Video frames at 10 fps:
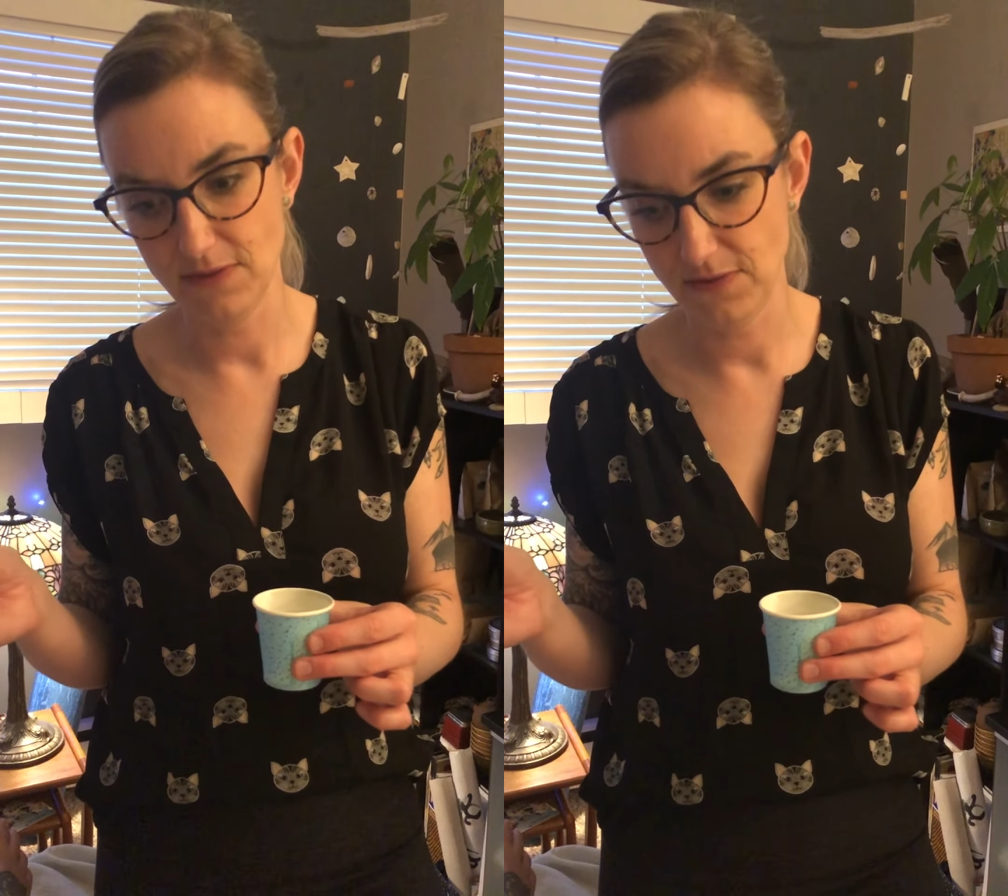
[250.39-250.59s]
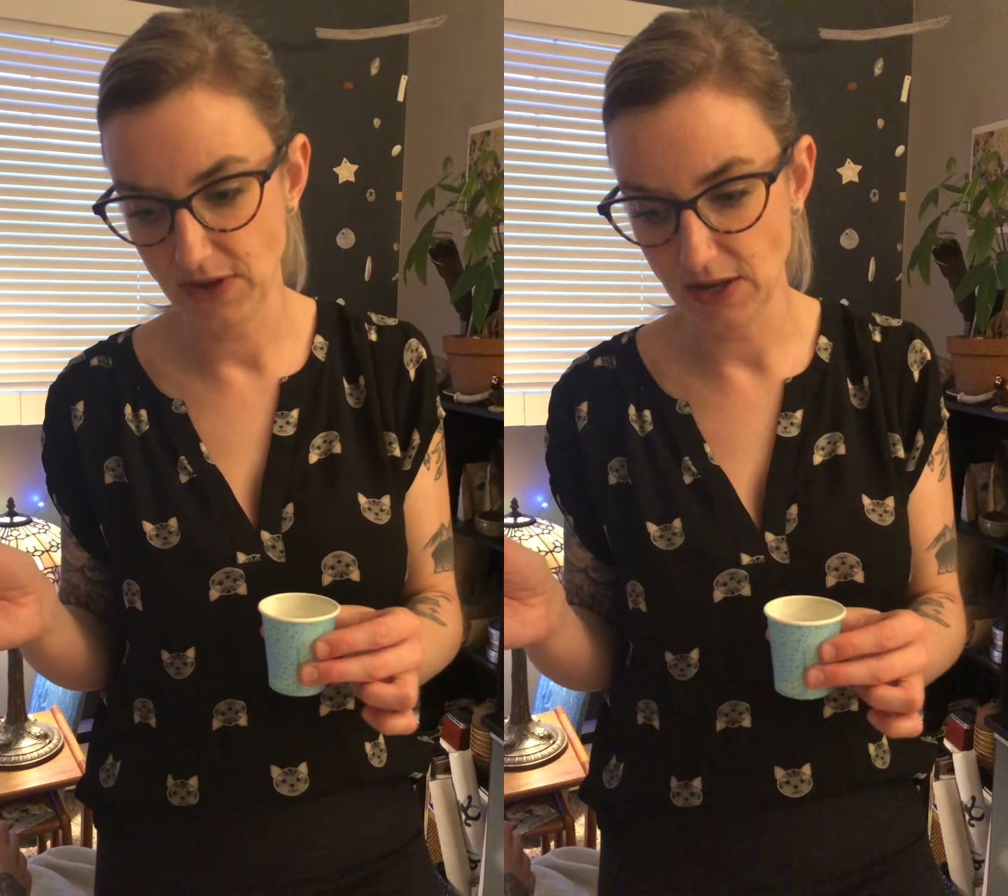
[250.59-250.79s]

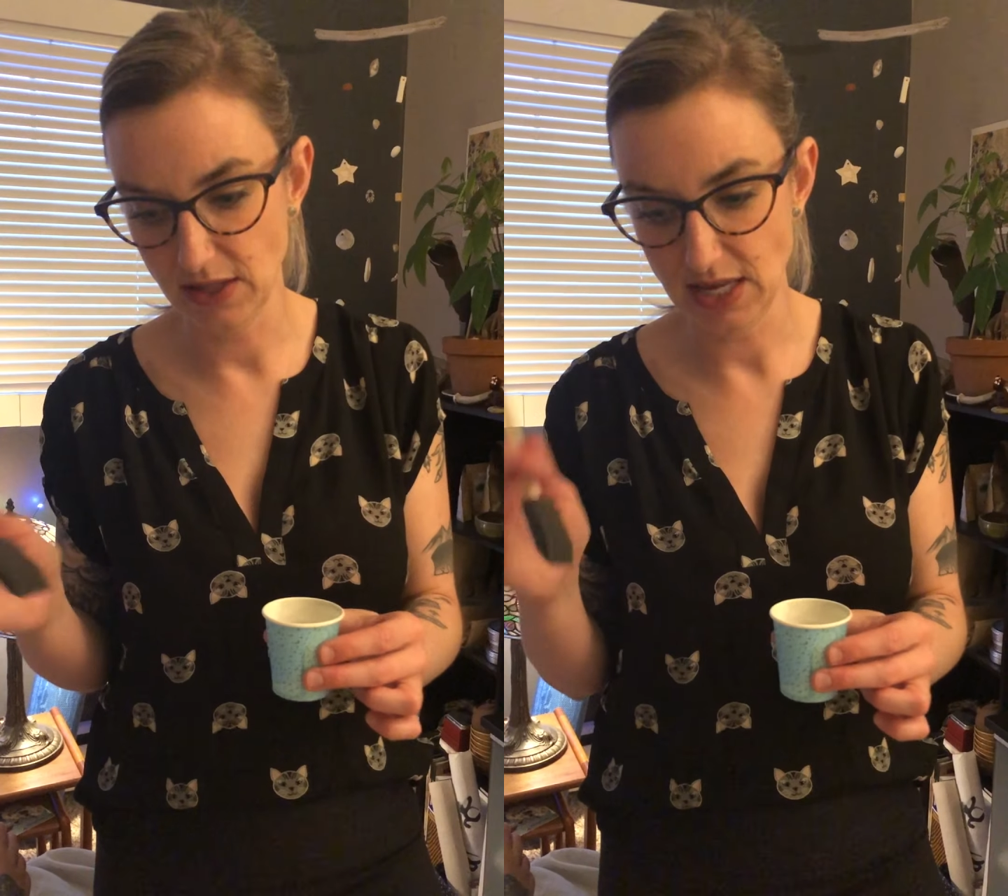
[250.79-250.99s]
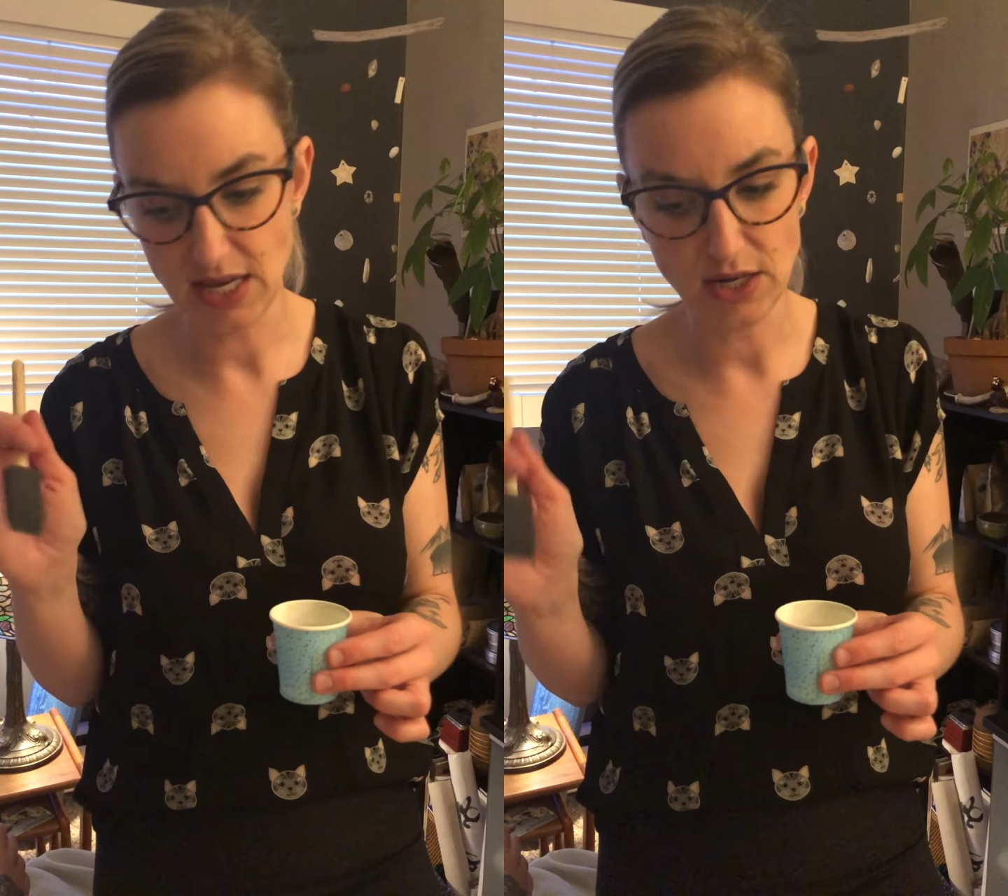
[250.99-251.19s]
feel the
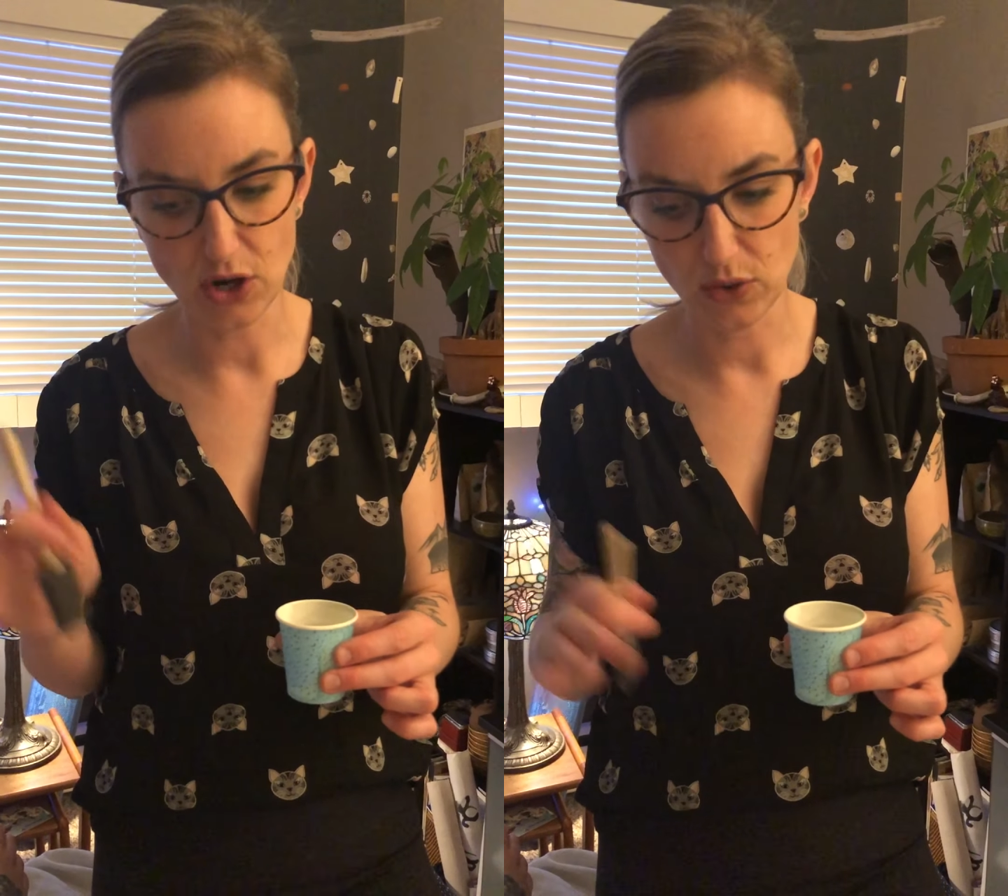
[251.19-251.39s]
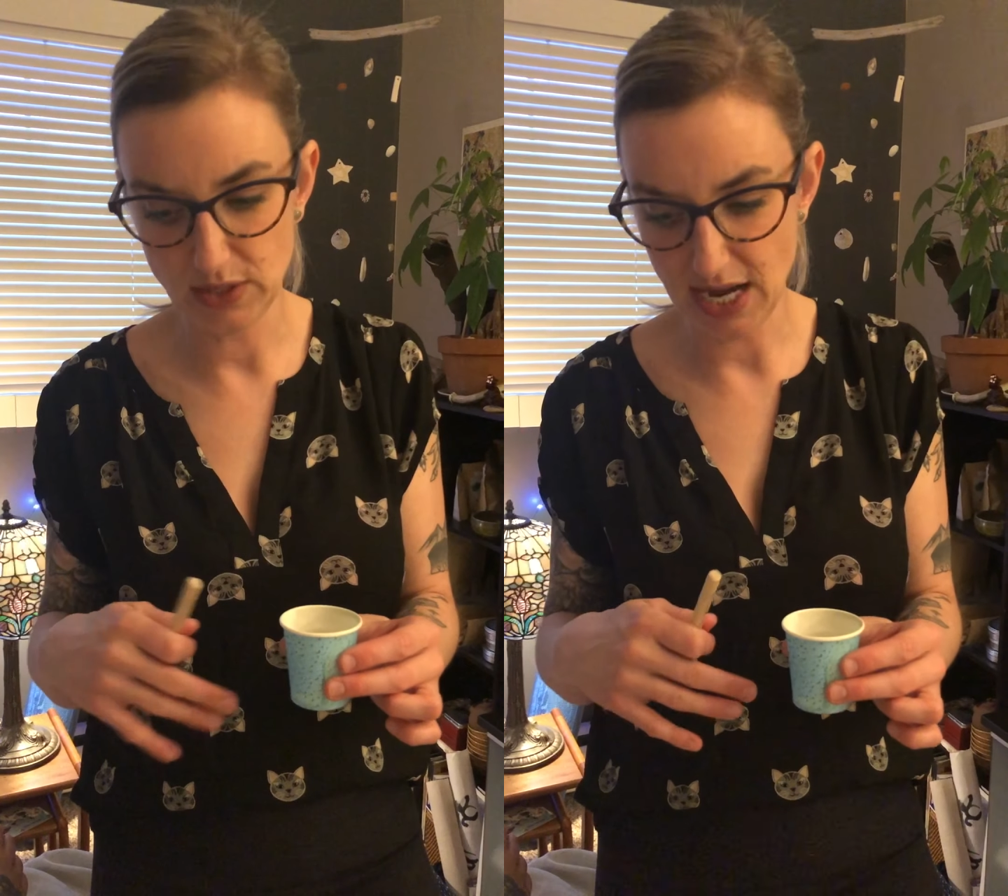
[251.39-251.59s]
heat
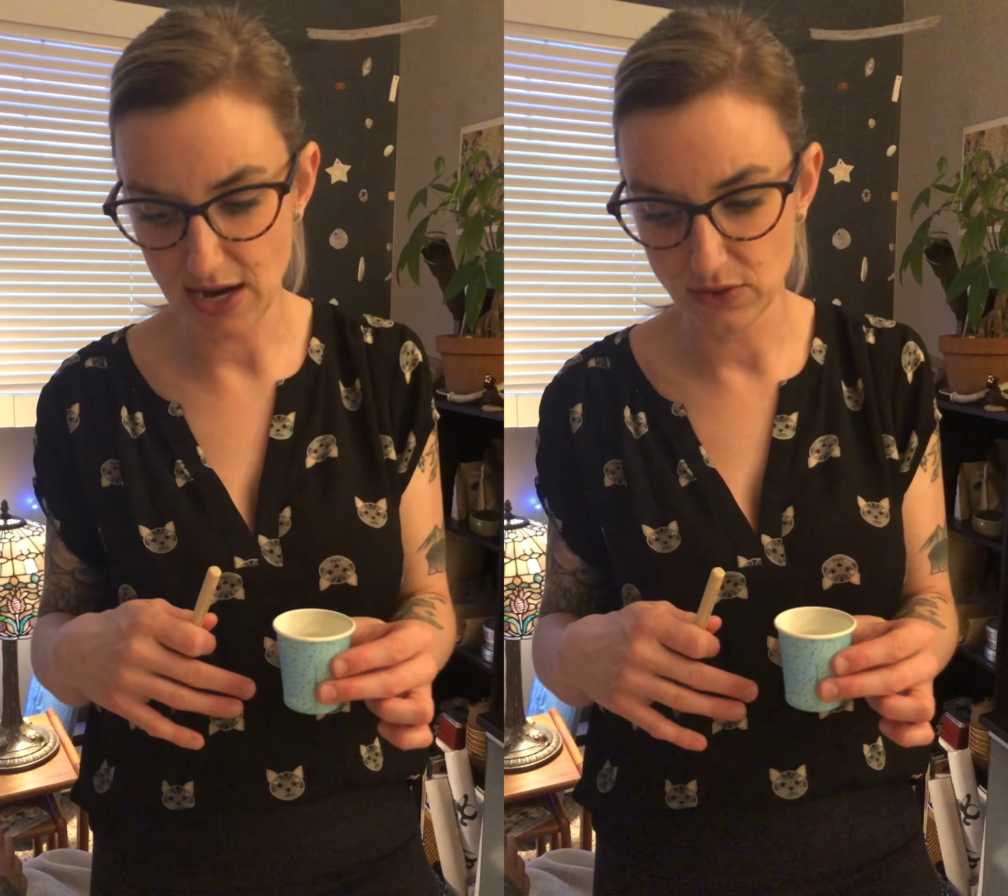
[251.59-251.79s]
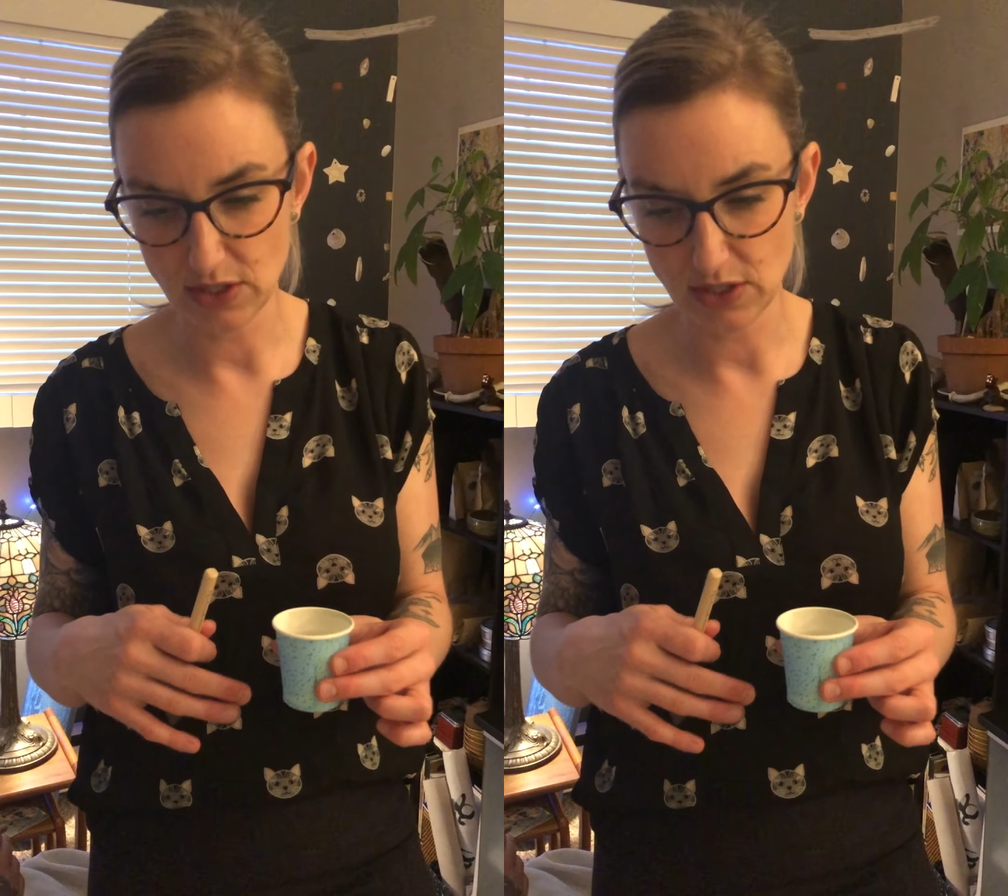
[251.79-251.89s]
go down.